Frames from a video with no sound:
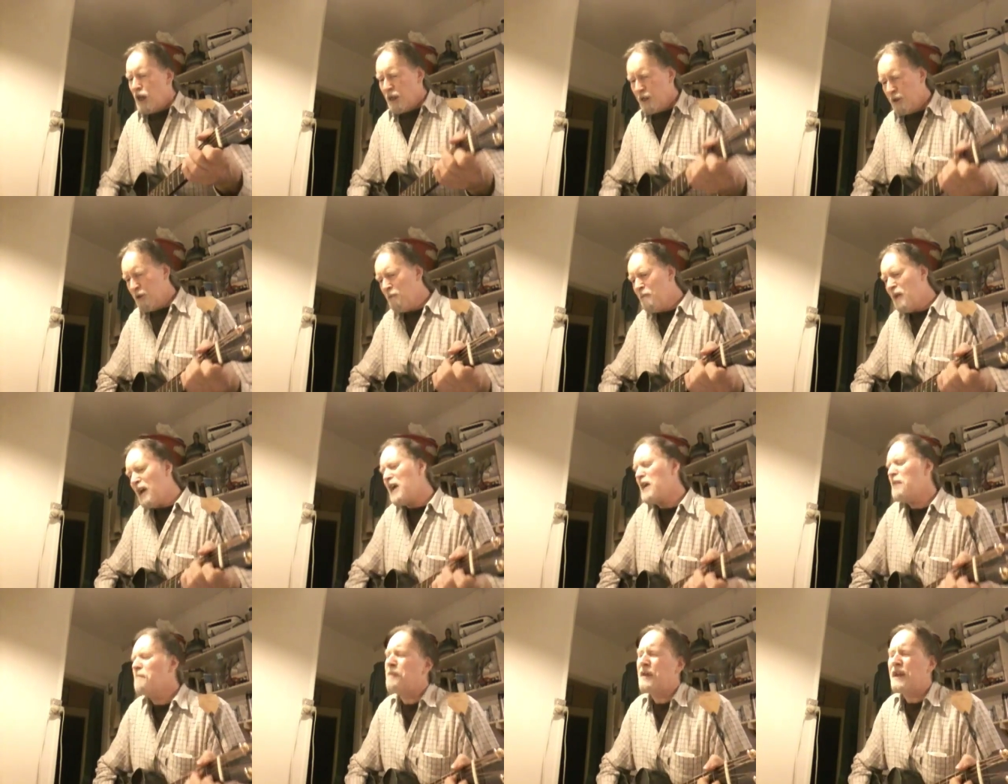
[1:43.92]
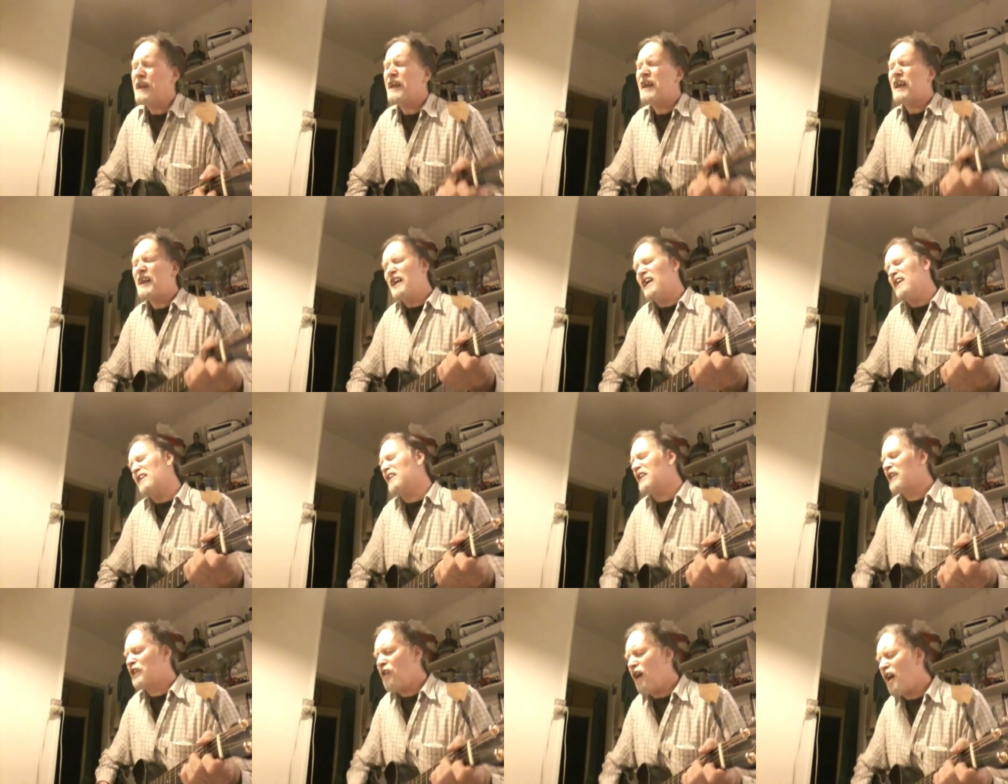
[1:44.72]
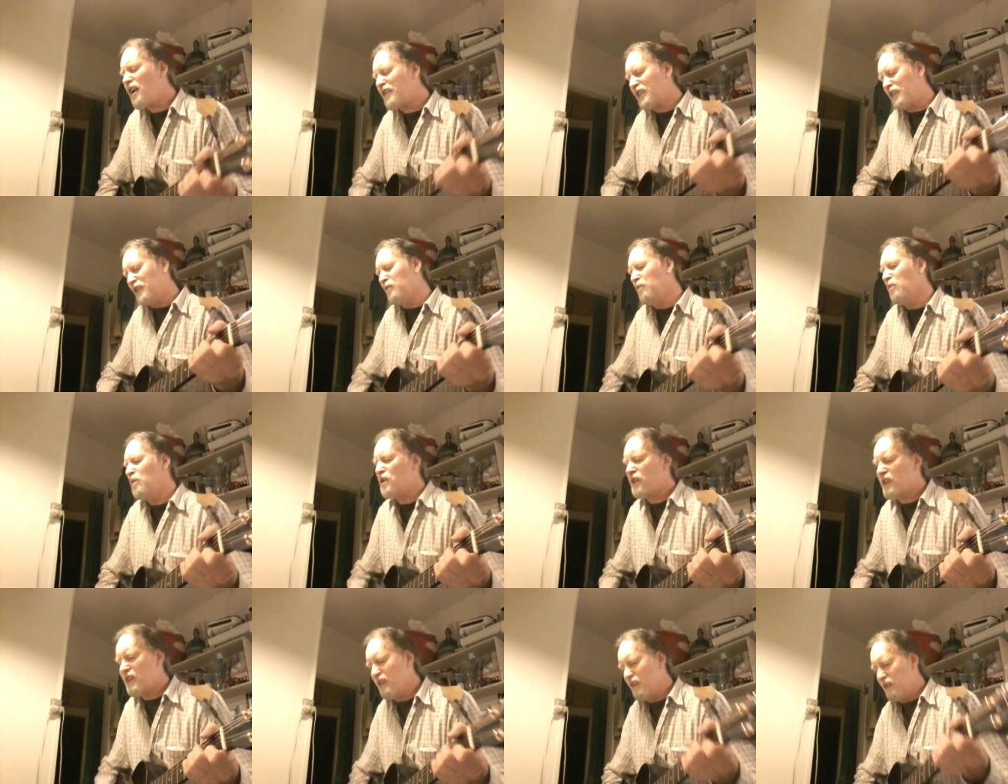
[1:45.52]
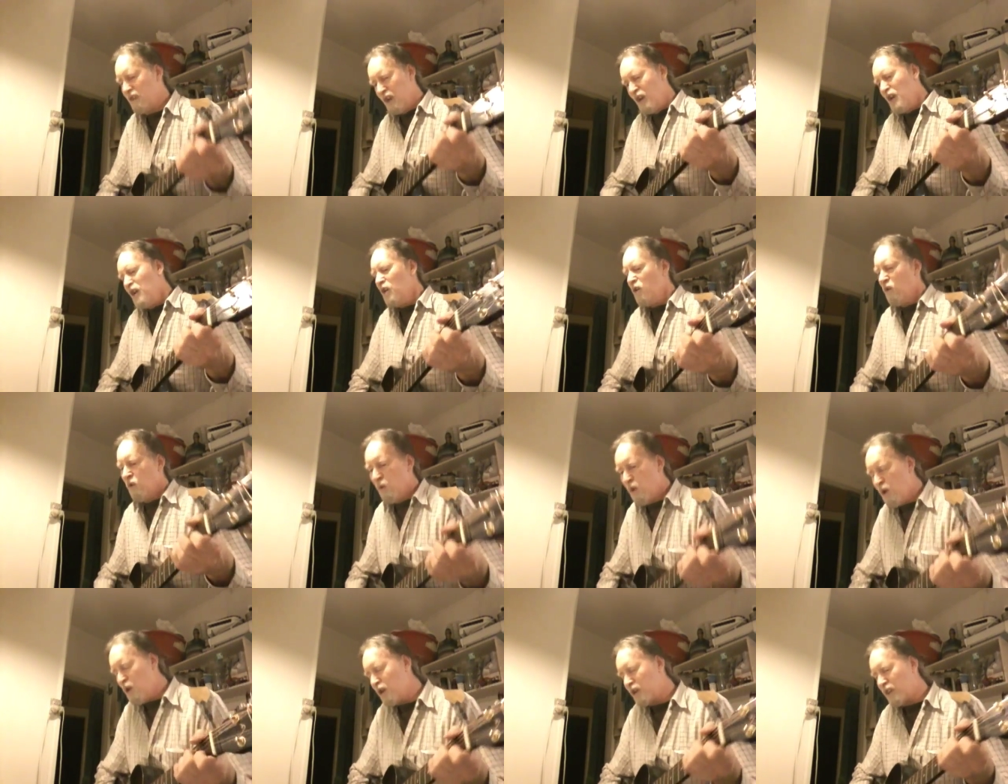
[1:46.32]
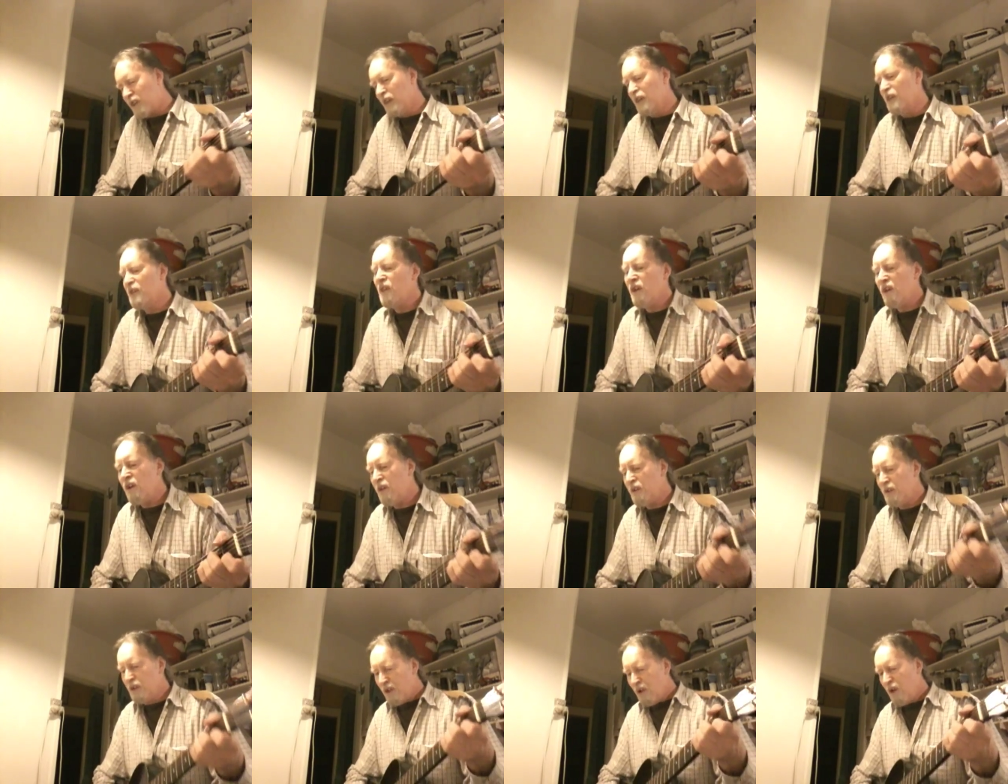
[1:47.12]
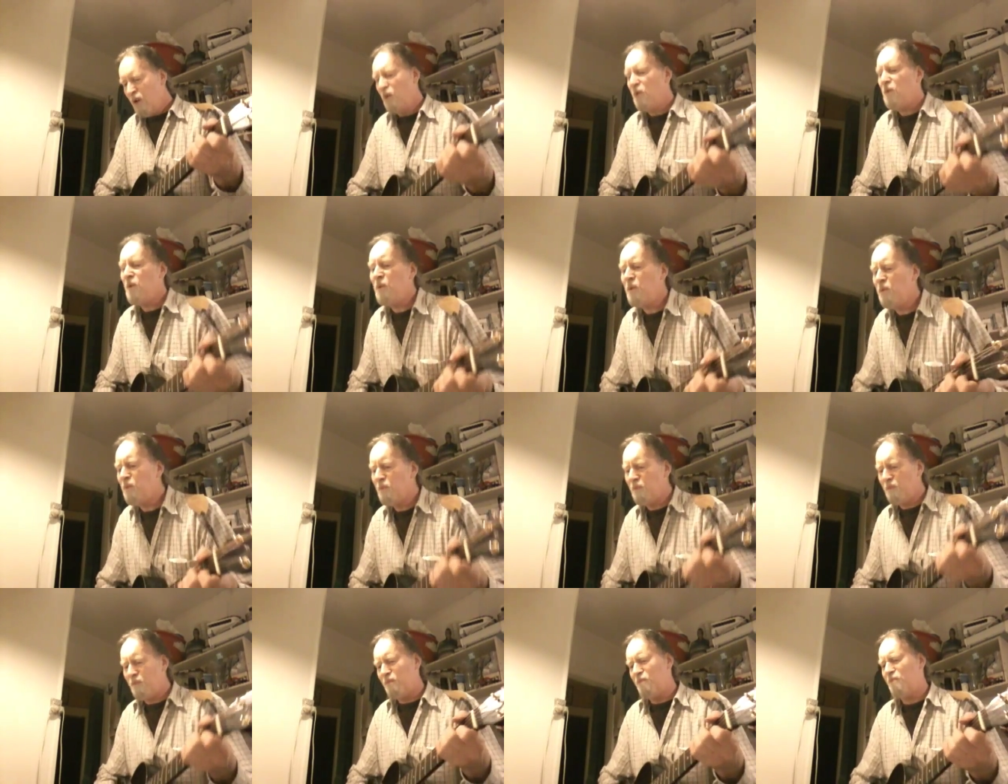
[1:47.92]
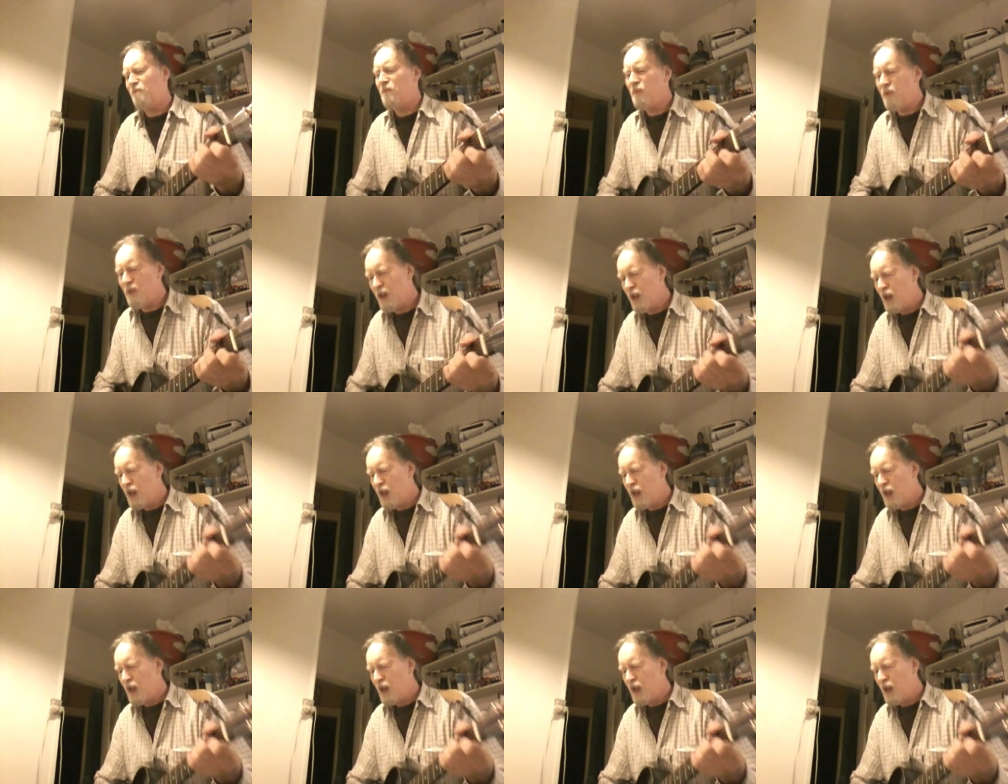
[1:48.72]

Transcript: You may be a construction worker working on the home.